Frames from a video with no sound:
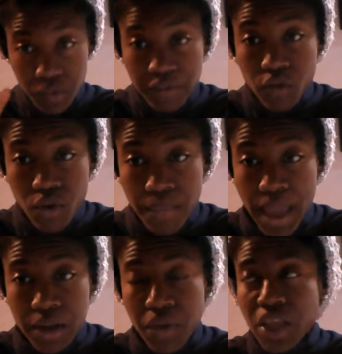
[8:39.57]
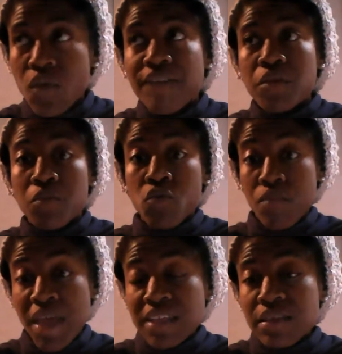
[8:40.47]
If you're a man, right? You have to be
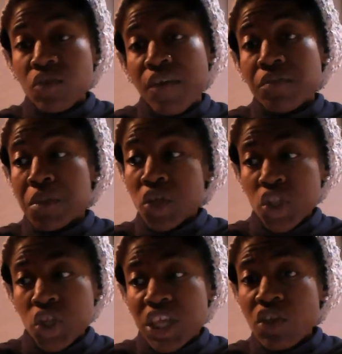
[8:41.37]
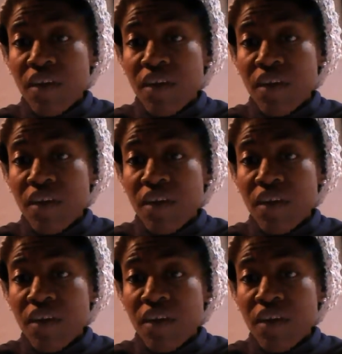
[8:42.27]
romantic, you have to be good looking,